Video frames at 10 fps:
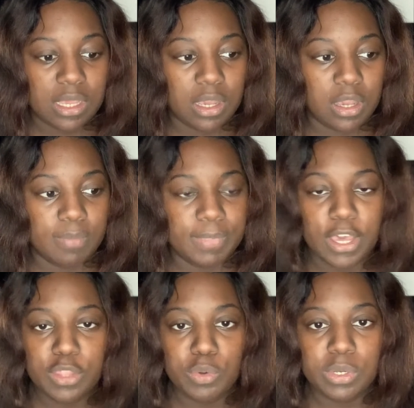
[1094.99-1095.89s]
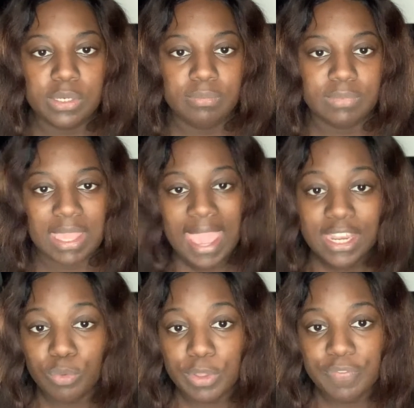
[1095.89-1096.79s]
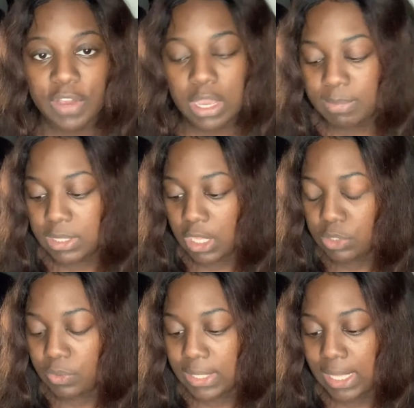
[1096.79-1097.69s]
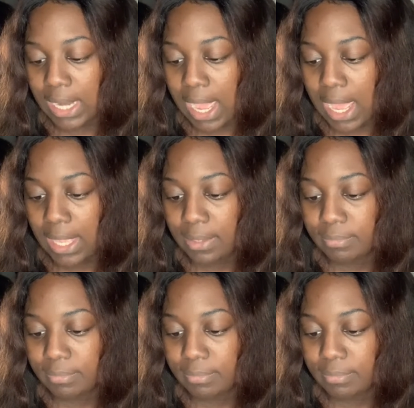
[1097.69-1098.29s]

Um, the other one, they had to refund me. The other one that I,